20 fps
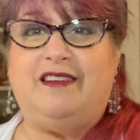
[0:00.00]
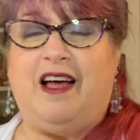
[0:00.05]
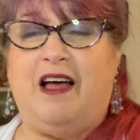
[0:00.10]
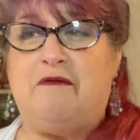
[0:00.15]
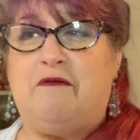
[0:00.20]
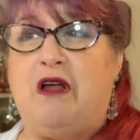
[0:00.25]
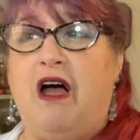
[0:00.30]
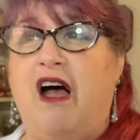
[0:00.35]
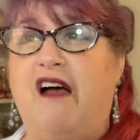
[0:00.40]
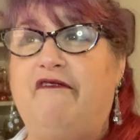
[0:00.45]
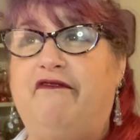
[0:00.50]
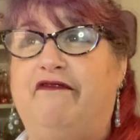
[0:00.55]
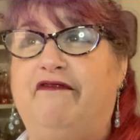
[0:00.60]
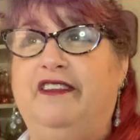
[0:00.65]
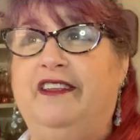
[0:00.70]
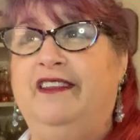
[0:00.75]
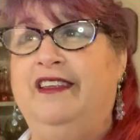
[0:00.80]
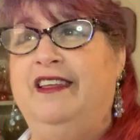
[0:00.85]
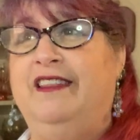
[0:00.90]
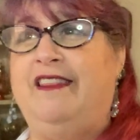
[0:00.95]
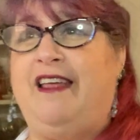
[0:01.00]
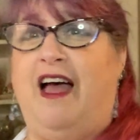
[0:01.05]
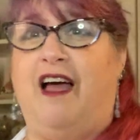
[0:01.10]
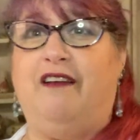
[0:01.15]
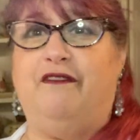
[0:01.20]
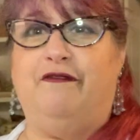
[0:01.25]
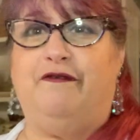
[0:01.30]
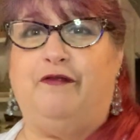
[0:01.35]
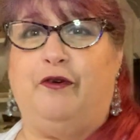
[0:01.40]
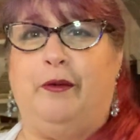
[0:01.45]
not feeling that
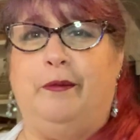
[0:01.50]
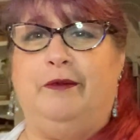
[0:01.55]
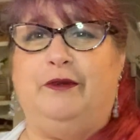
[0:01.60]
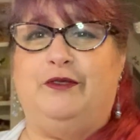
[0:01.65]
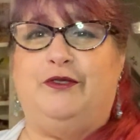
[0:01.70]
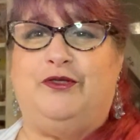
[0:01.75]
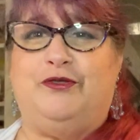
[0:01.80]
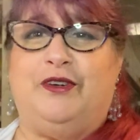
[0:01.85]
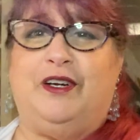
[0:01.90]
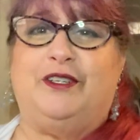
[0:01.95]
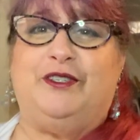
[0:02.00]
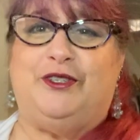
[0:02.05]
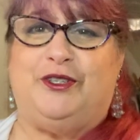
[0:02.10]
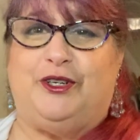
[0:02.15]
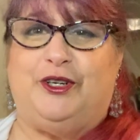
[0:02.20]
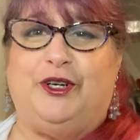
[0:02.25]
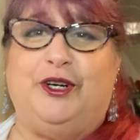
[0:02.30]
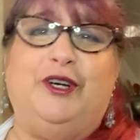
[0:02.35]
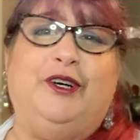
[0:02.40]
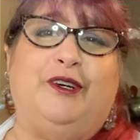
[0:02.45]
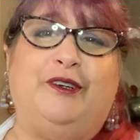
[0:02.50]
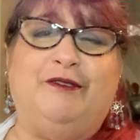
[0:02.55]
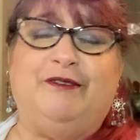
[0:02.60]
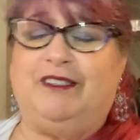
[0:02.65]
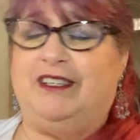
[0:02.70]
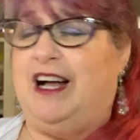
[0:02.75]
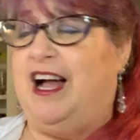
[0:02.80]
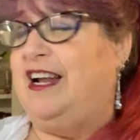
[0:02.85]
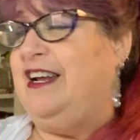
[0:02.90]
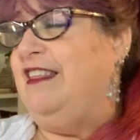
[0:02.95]
formal structure
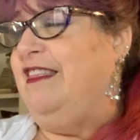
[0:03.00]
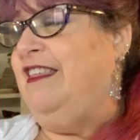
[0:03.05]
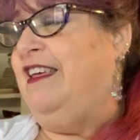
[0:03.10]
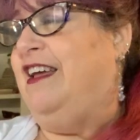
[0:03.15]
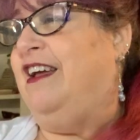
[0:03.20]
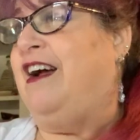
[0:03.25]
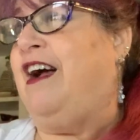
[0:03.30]
kind of thing.